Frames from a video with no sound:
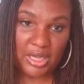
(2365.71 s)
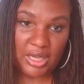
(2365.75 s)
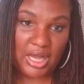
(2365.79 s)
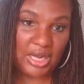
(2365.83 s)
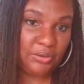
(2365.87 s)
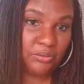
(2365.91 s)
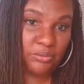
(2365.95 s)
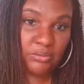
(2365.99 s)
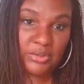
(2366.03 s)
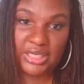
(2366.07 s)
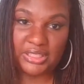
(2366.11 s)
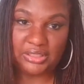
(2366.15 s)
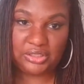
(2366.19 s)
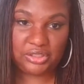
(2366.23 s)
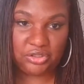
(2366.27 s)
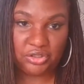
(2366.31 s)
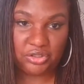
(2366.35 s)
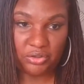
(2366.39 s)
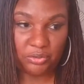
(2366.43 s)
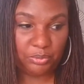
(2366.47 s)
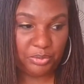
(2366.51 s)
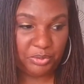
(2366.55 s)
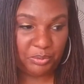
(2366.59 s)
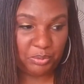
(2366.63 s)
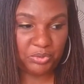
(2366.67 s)
I don't like to
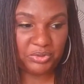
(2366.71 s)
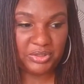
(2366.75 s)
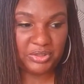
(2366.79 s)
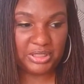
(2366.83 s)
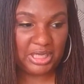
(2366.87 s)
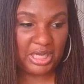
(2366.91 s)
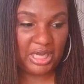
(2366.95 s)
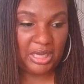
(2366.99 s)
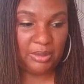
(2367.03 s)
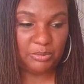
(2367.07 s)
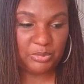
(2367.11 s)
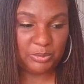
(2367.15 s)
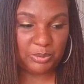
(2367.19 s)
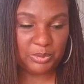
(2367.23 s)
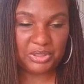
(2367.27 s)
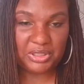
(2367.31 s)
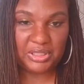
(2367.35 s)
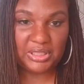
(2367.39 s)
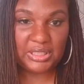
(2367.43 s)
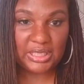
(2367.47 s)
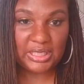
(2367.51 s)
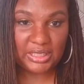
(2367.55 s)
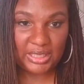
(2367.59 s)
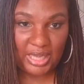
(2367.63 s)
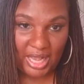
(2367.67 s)
show people's names, but
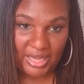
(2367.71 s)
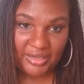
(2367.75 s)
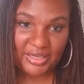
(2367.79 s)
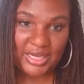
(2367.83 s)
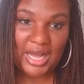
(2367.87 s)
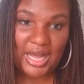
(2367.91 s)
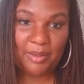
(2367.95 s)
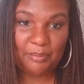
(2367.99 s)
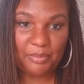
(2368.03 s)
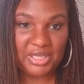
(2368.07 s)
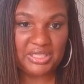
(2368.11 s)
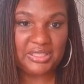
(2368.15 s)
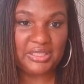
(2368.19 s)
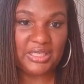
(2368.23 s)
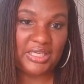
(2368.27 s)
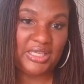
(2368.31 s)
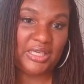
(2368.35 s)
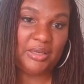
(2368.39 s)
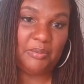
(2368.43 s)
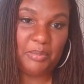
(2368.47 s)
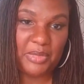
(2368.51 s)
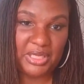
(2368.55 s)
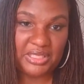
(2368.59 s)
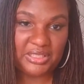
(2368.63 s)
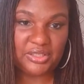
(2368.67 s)
I
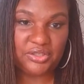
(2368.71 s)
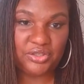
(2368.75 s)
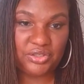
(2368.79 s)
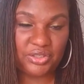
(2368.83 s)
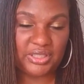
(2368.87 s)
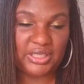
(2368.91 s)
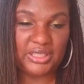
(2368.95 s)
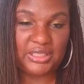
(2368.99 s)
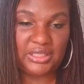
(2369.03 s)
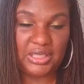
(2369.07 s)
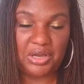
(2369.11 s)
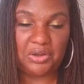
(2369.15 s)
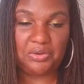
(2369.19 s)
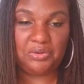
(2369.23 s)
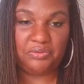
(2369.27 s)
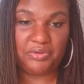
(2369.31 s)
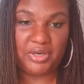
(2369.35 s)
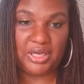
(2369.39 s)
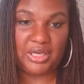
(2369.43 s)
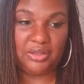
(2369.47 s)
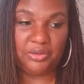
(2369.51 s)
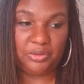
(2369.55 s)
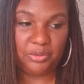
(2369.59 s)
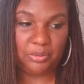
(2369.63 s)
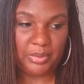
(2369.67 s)
get messages like that on a
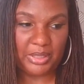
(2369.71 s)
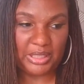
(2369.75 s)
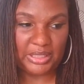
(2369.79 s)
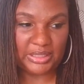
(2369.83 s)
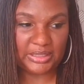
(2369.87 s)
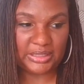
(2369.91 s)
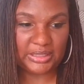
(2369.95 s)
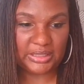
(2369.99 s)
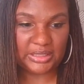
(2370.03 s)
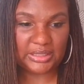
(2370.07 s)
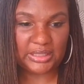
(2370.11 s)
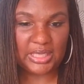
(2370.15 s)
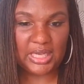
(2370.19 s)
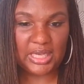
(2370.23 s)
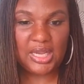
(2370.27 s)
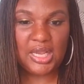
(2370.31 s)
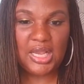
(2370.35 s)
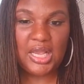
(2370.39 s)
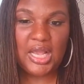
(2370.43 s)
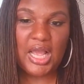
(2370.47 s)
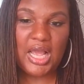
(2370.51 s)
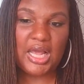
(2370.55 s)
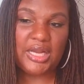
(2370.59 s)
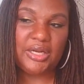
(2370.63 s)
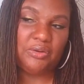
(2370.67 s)
regular basis,
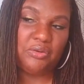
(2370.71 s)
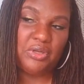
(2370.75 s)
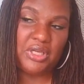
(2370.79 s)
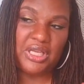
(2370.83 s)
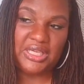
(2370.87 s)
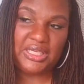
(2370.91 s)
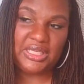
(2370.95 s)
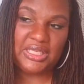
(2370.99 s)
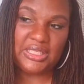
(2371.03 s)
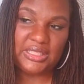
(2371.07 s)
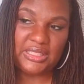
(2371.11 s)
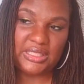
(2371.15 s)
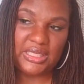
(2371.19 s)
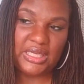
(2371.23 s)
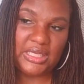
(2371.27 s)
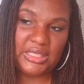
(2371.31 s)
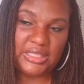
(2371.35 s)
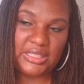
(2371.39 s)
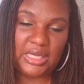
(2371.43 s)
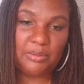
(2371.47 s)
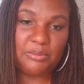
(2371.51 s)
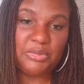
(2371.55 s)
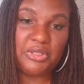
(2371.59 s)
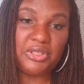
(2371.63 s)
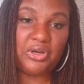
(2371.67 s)
and all I could say is,
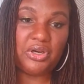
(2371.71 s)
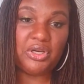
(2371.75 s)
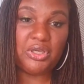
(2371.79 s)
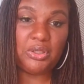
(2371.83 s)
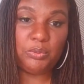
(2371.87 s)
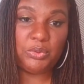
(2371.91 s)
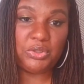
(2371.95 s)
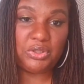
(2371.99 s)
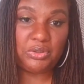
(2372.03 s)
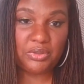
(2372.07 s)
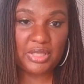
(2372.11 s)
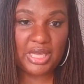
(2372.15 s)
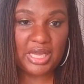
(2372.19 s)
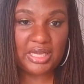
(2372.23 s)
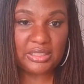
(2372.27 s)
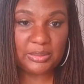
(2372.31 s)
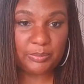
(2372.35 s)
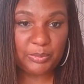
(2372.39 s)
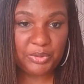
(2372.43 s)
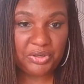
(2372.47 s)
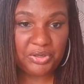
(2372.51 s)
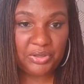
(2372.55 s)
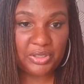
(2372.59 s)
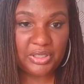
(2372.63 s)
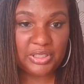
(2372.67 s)
I'm sorry you went through that
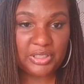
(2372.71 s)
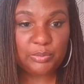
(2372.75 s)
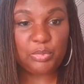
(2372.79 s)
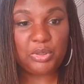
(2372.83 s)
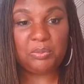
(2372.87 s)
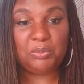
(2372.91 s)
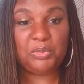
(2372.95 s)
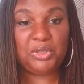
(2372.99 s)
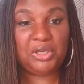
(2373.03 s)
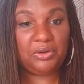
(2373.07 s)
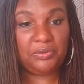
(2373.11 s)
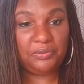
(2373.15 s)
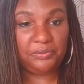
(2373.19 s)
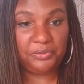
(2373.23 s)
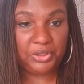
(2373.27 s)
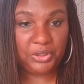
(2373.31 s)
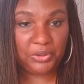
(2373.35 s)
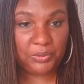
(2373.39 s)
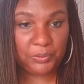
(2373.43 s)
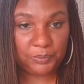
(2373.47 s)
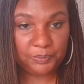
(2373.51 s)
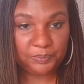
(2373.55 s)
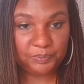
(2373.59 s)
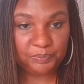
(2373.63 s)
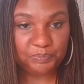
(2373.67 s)
experience, but I'm here for
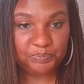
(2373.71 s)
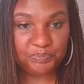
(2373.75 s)
you.